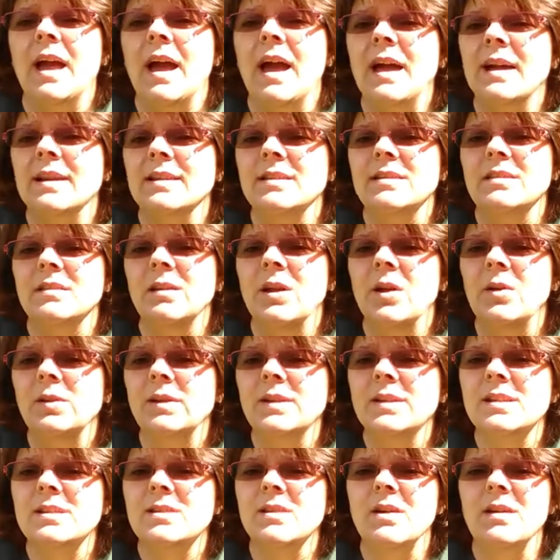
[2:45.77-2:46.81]
I
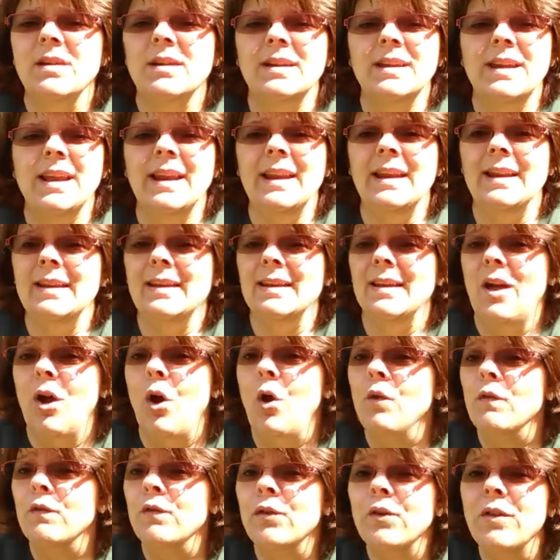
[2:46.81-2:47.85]
slowly started getting
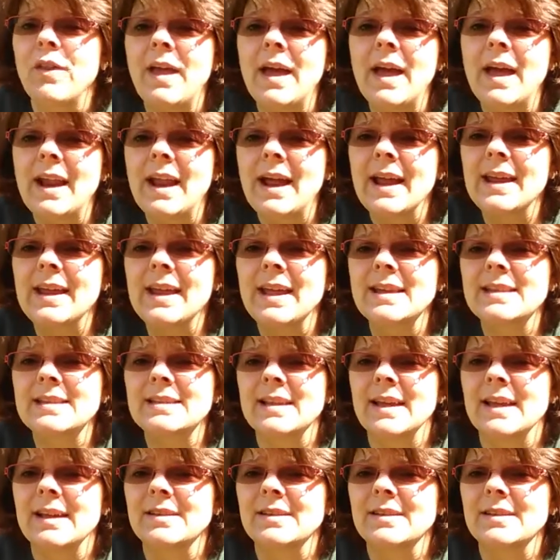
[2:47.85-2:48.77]
over that, I guess.